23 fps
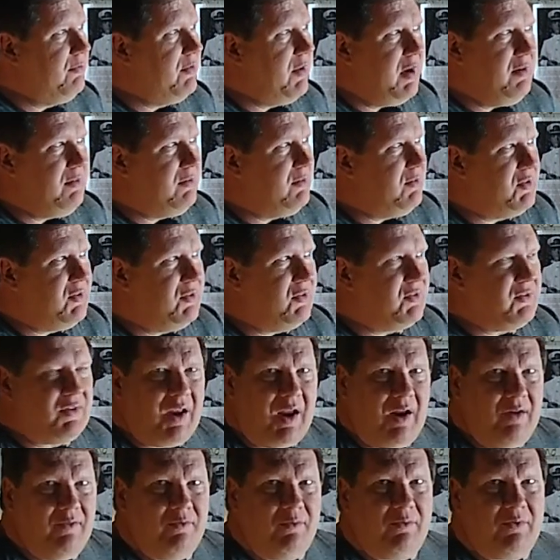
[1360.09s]
They just
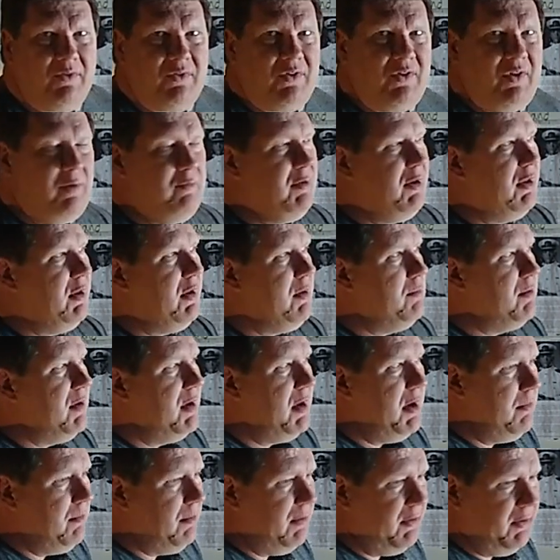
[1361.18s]
haven't seemingly
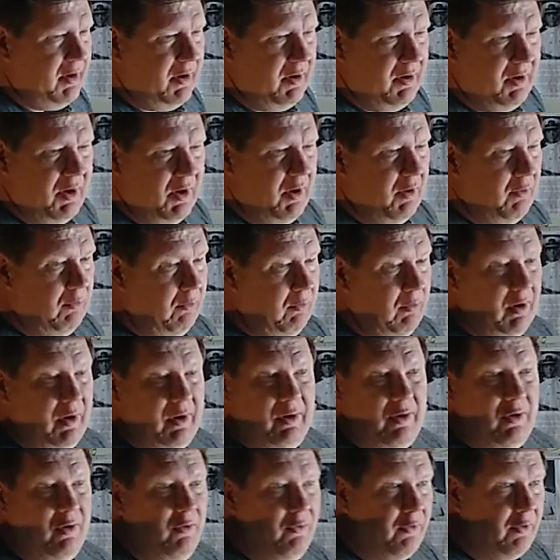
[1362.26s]
been able to
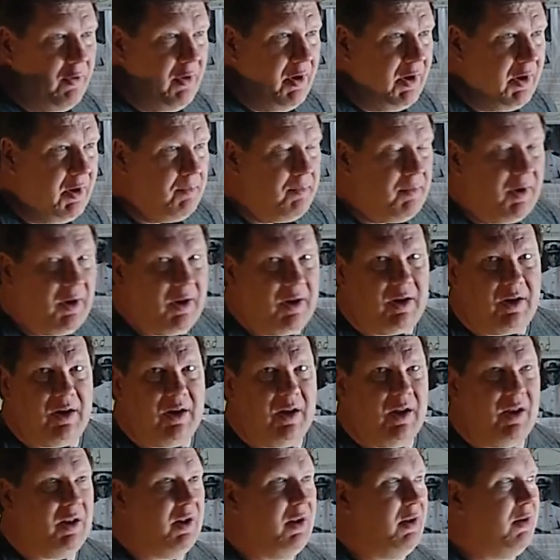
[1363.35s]
run over anybody
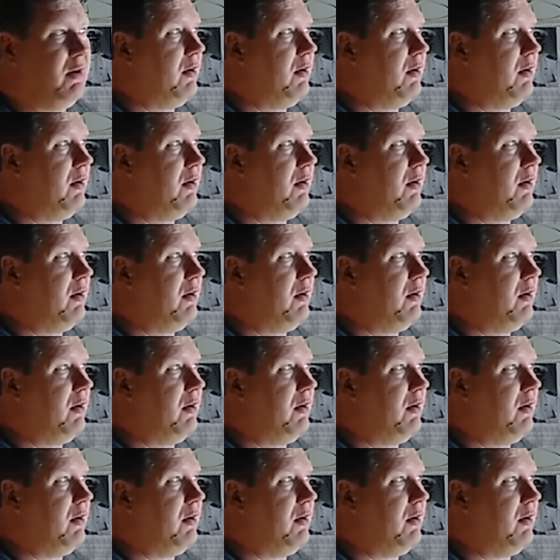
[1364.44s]
yet.